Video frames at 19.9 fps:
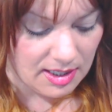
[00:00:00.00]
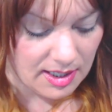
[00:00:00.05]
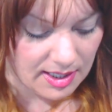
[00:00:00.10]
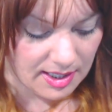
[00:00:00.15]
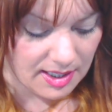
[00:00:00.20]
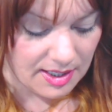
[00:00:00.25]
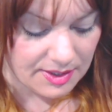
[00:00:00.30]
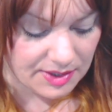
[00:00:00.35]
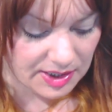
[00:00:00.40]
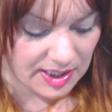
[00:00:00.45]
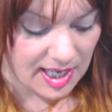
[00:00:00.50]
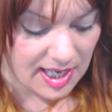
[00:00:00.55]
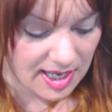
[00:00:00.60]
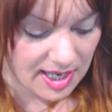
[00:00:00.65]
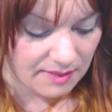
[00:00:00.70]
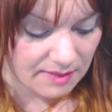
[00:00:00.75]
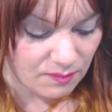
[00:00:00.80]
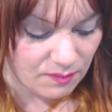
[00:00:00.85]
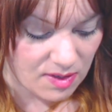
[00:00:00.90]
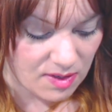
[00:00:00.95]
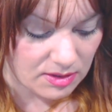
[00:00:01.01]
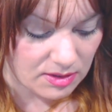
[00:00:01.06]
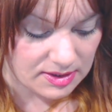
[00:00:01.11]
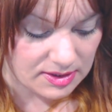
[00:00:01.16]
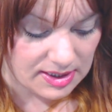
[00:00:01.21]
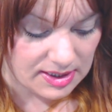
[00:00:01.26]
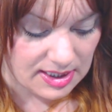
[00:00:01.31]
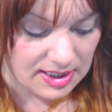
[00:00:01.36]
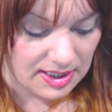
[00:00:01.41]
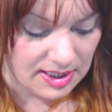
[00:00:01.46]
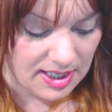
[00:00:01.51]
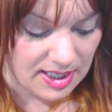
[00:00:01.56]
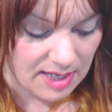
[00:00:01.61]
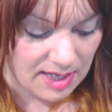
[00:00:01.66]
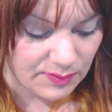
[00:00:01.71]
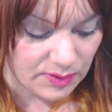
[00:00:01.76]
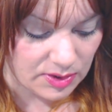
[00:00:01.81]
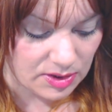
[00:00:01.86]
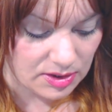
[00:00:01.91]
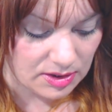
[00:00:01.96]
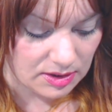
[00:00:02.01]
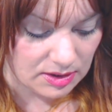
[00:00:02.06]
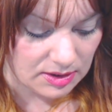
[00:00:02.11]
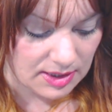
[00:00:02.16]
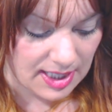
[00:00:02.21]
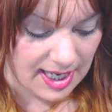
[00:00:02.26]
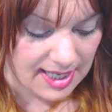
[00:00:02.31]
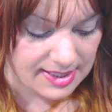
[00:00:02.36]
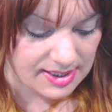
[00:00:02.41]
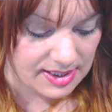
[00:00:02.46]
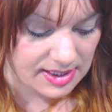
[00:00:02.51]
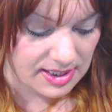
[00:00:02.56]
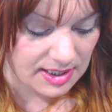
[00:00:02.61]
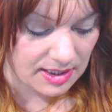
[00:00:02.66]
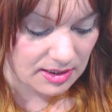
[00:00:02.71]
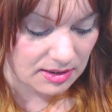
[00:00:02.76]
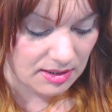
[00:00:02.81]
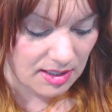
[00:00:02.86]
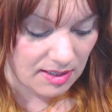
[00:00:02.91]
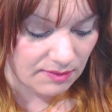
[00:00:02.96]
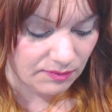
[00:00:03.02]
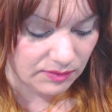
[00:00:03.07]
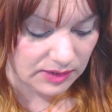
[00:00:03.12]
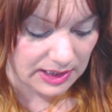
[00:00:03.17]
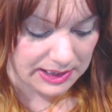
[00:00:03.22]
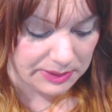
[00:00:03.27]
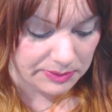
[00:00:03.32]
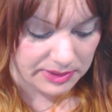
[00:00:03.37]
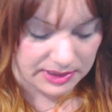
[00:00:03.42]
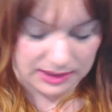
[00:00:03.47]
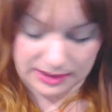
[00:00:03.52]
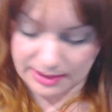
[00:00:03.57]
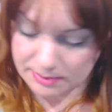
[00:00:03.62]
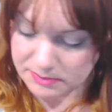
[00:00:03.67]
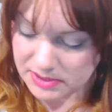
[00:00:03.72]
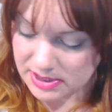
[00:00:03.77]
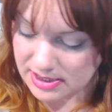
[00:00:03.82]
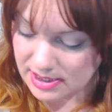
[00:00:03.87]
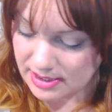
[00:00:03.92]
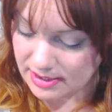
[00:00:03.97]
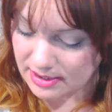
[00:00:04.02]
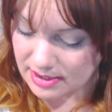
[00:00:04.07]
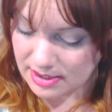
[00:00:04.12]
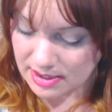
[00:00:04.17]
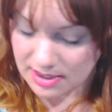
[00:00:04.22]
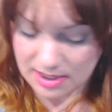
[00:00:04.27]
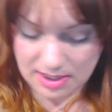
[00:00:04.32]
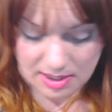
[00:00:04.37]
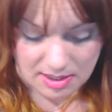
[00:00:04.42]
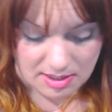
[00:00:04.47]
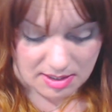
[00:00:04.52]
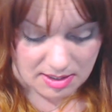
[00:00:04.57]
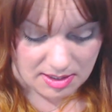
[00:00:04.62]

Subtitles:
the Kat Von D Everlasting Love Liquid Lipstick.